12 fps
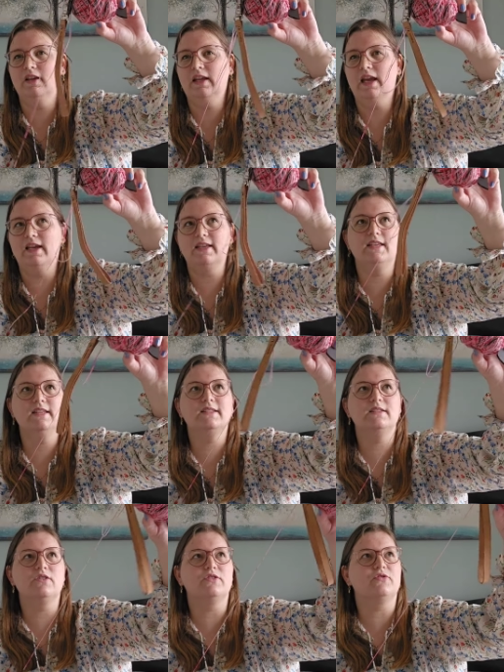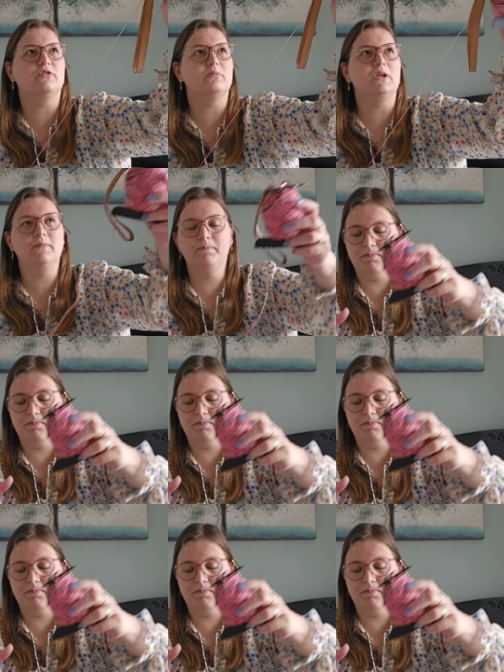yeah, it's not for me.